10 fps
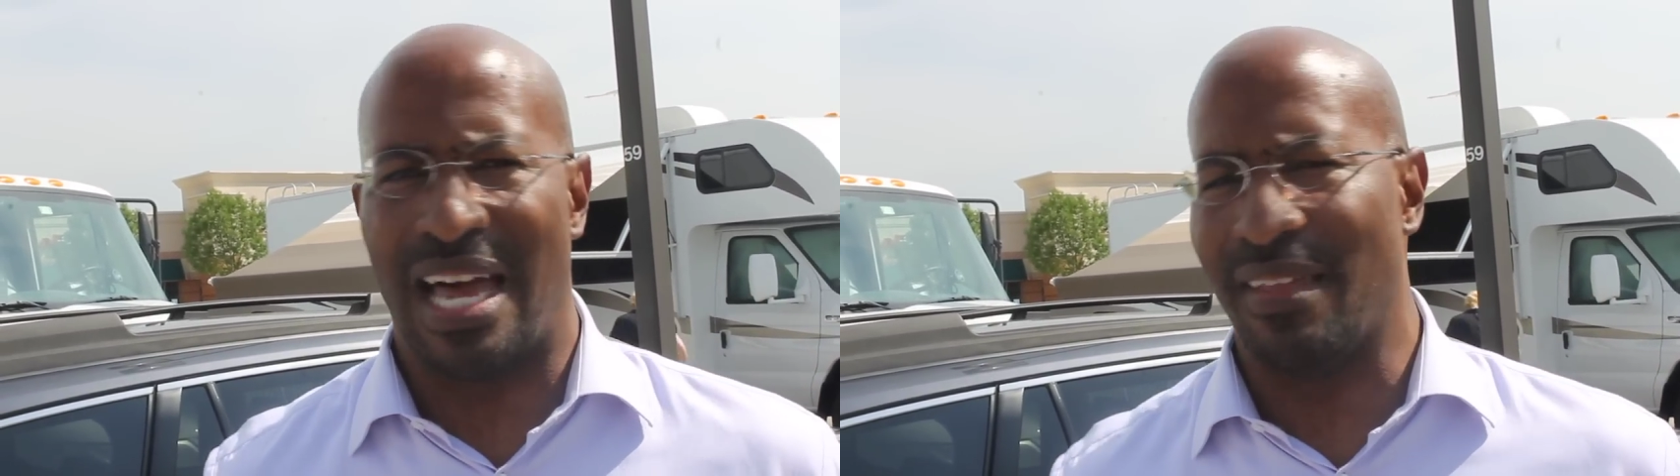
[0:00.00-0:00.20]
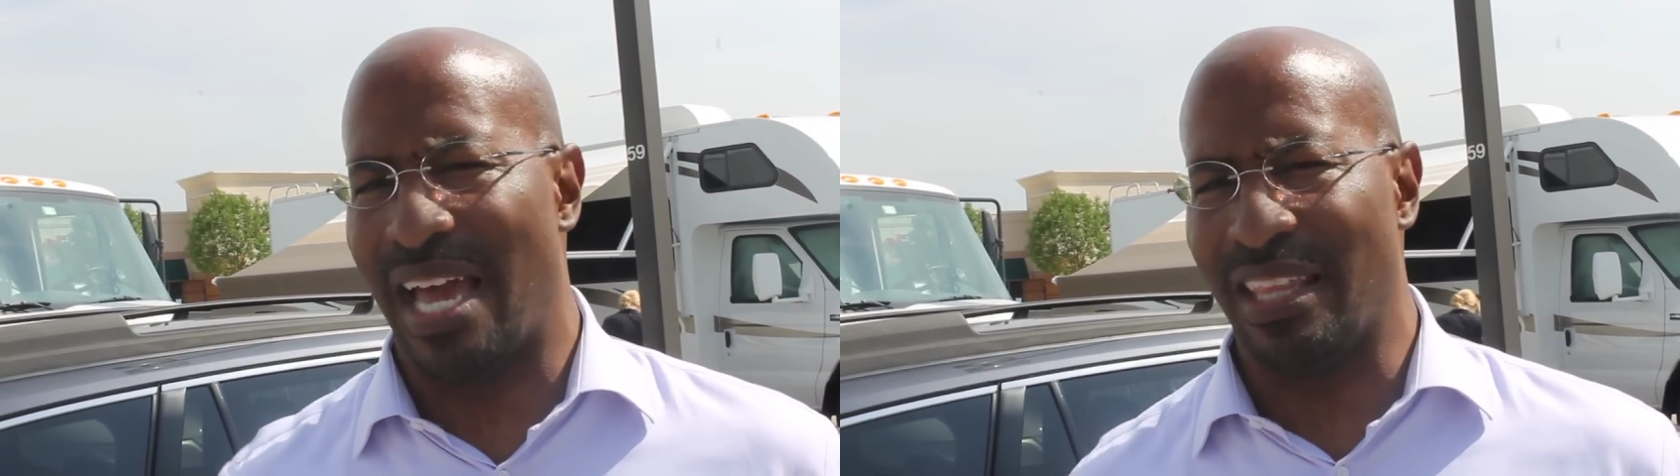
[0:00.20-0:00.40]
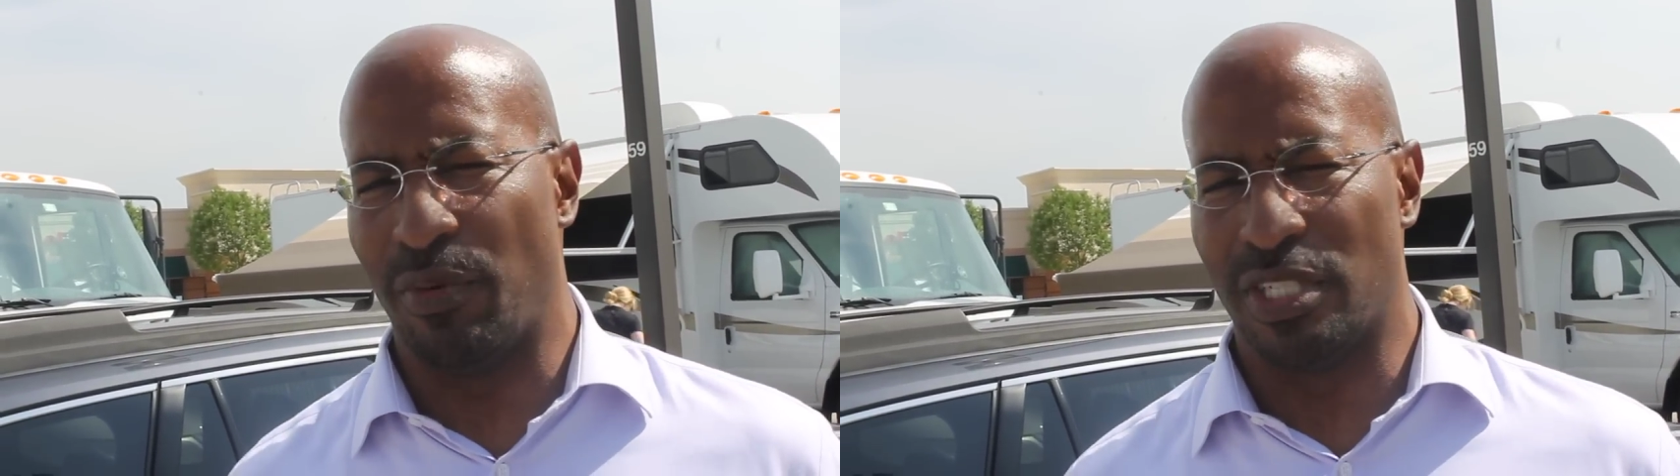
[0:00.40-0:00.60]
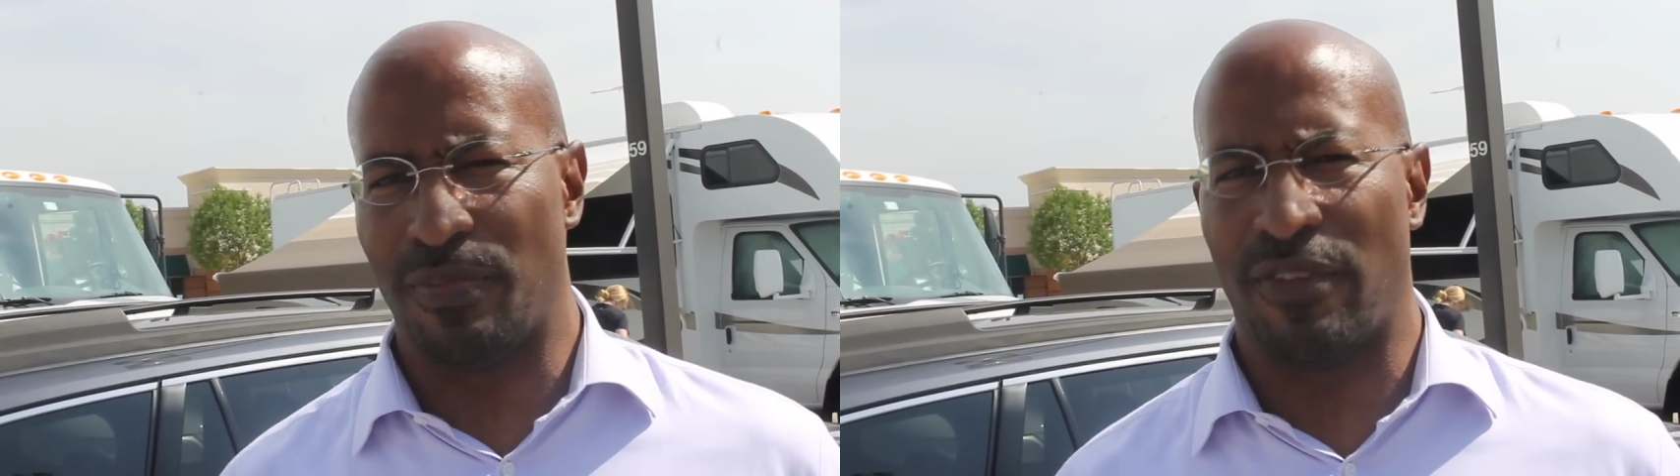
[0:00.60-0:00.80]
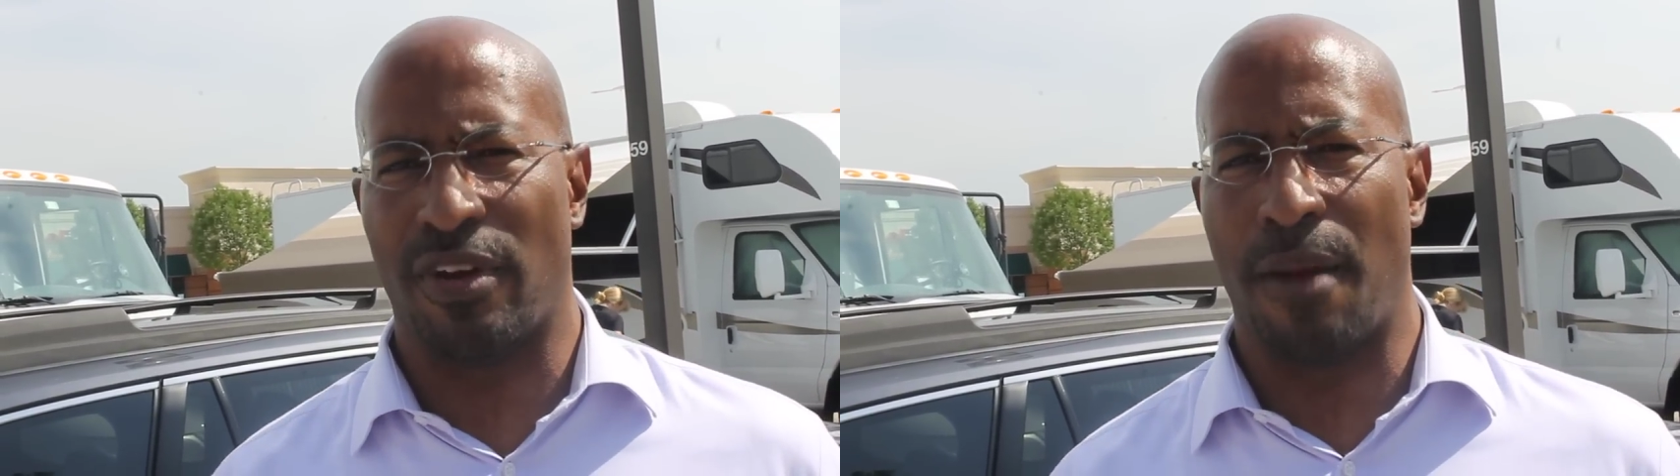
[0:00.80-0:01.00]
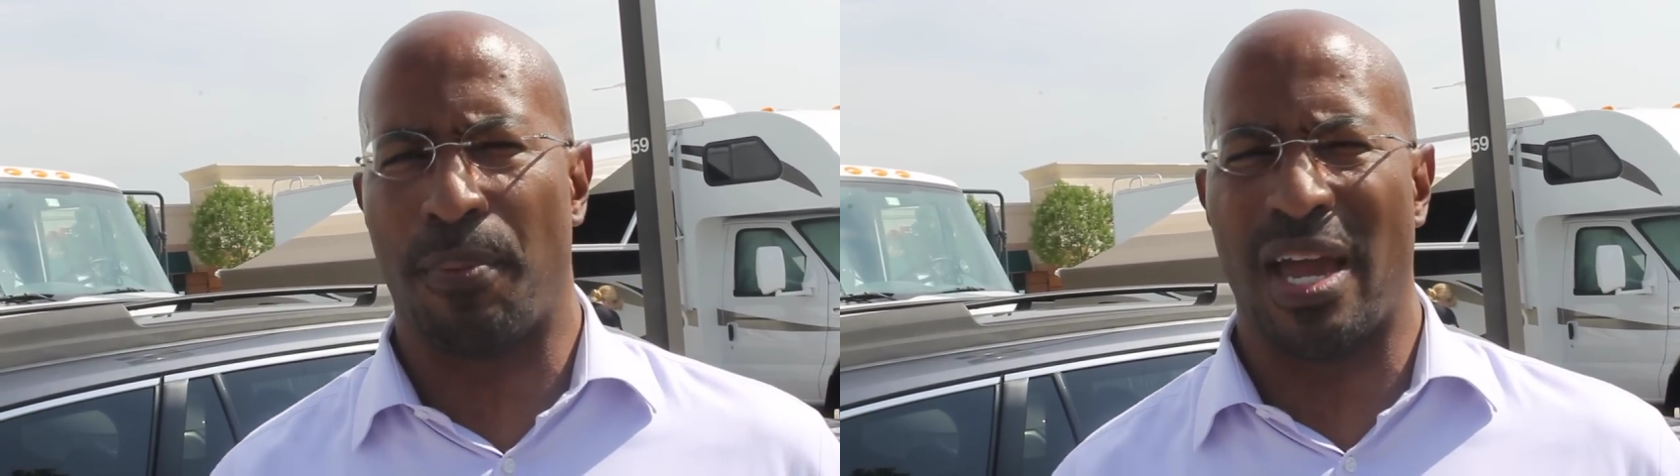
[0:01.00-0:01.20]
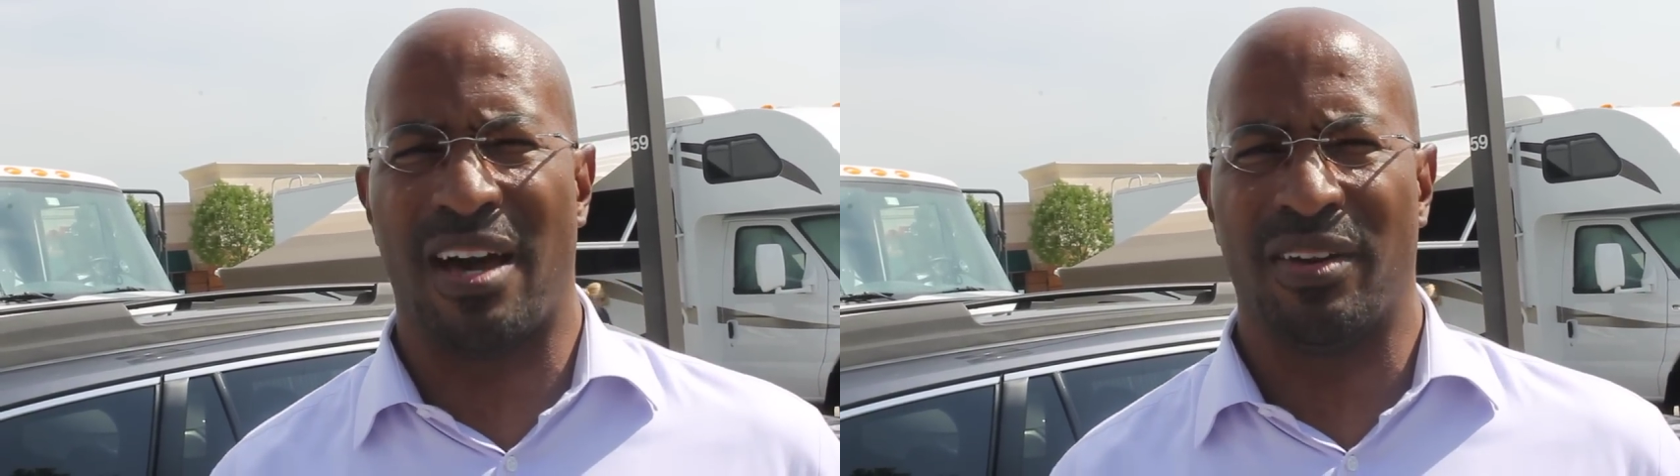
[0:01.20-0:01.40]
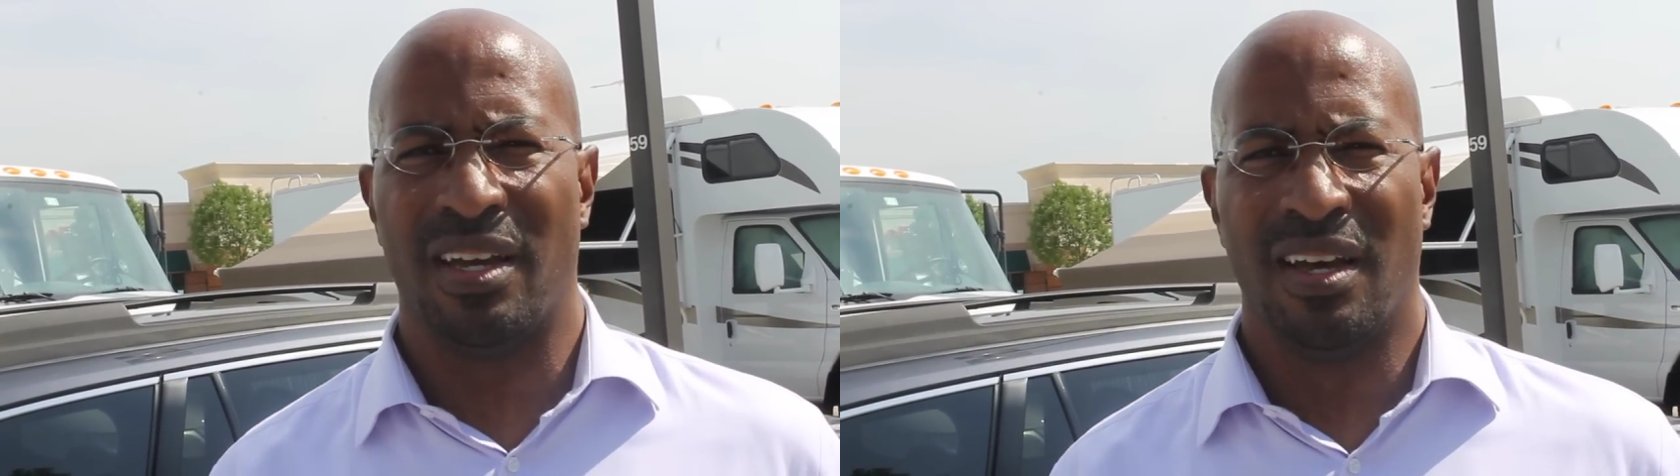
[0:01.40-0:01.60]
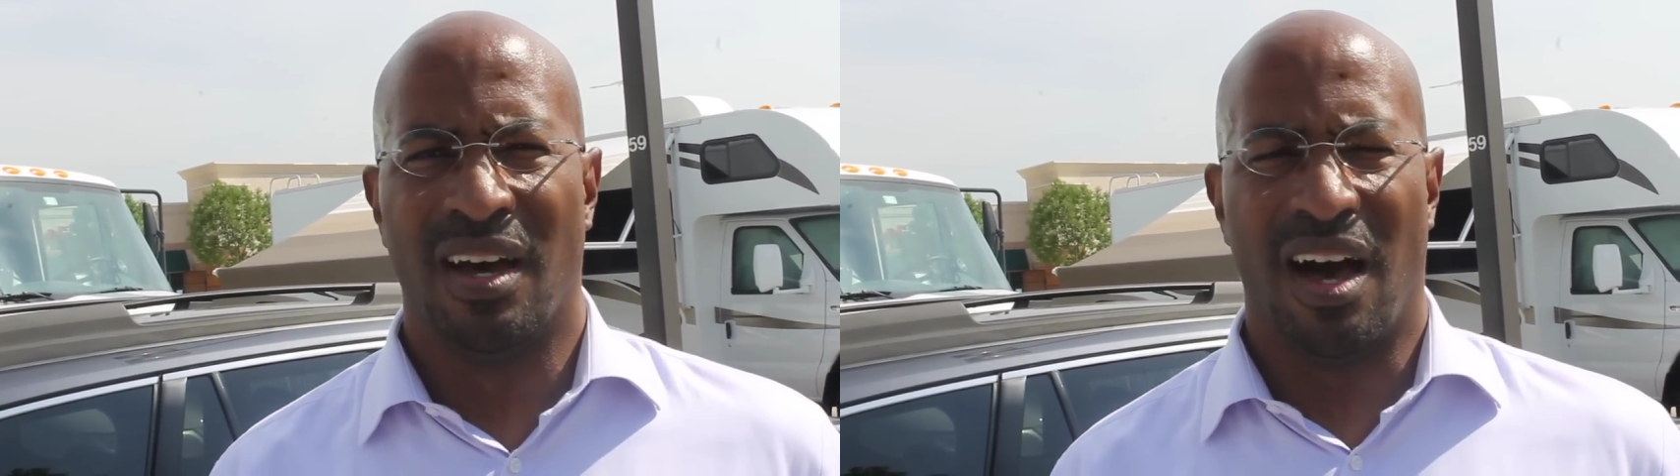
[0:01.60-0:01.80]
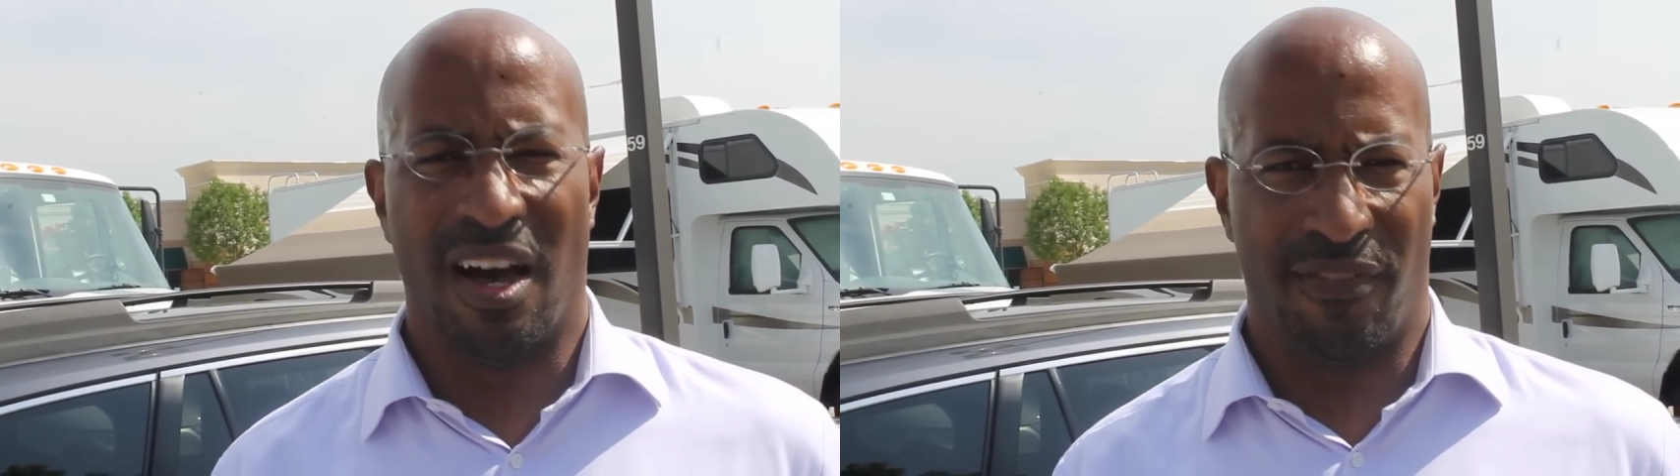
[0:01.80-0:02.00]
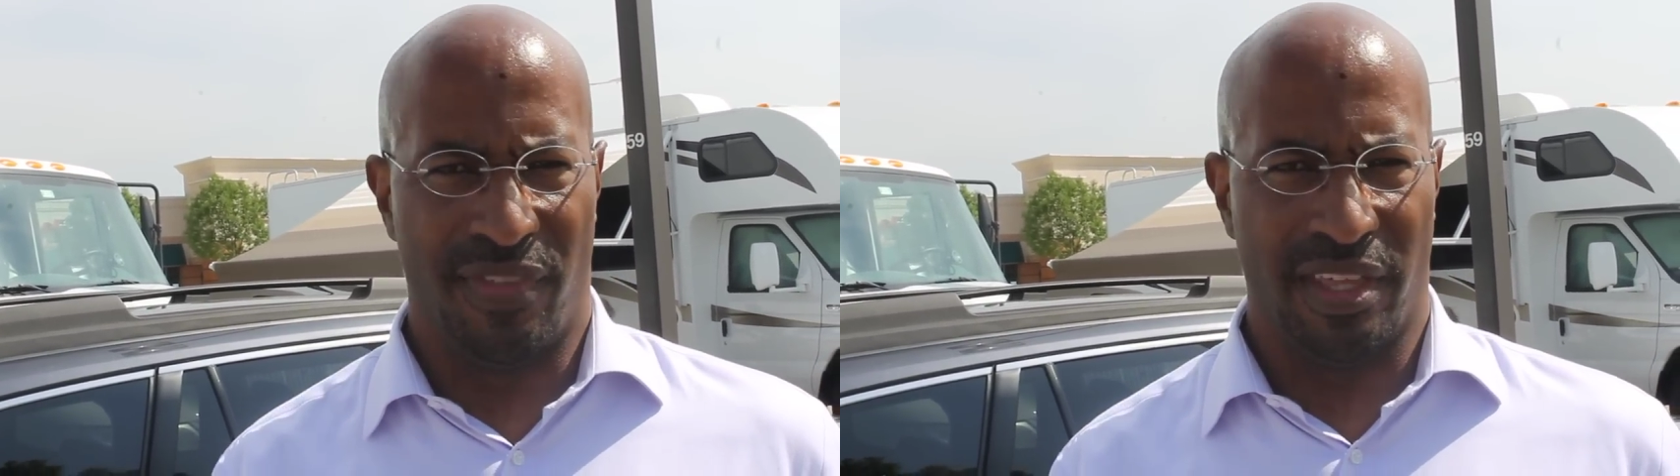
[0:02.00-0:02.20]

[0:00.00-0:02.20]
I think we should be very proud of